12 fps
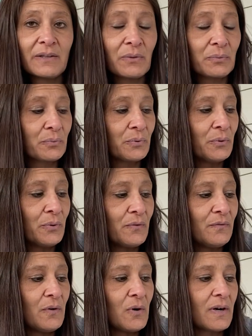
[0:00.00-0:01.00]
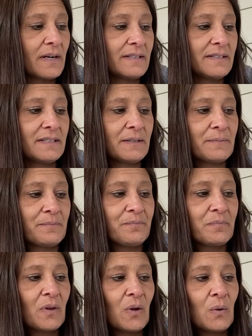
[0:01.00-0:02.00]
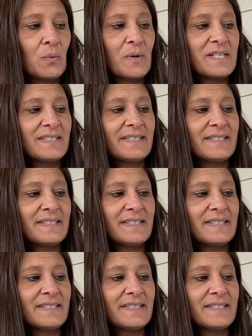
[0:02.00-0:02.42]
through the forest when